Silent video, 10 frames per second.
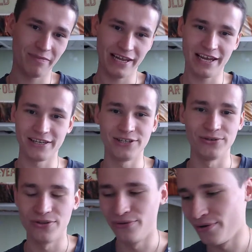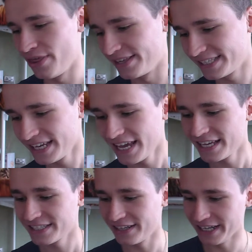planned to do this
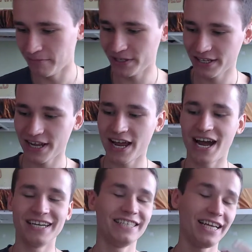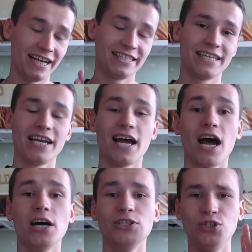scripts next
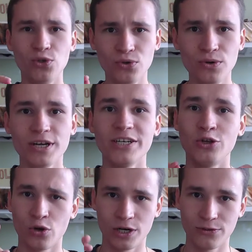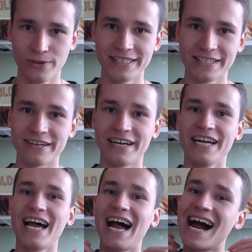do tongue twister
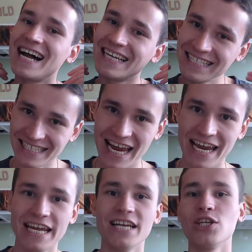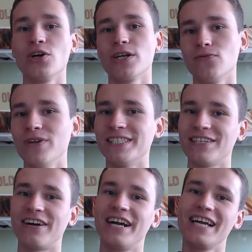Say Tongue
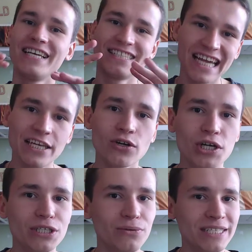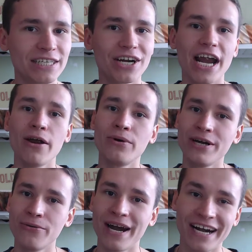Twister. Say Tongue Twister
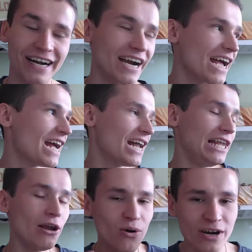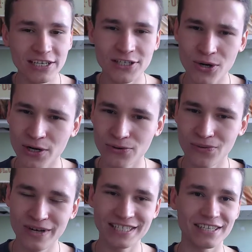everywhere. Learn Tongue
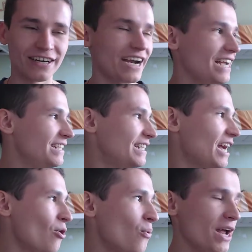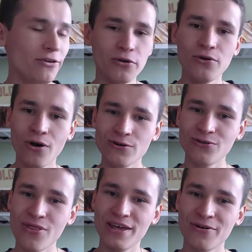Twister. And when you go to
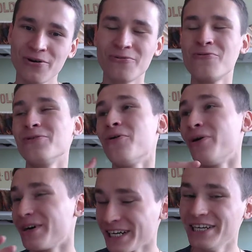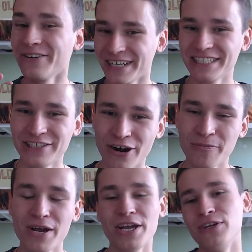the your job,
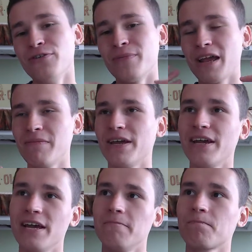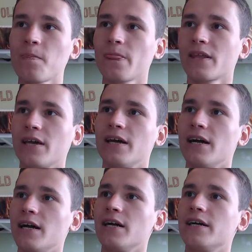you maybe
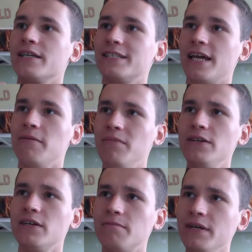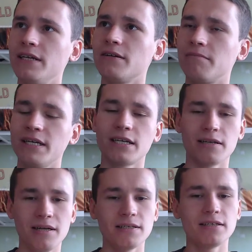say Peter Picker Picker
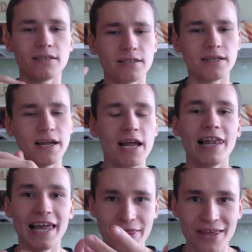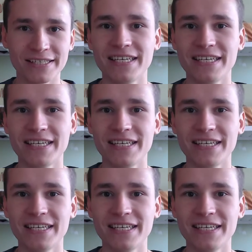da, da, da, like this.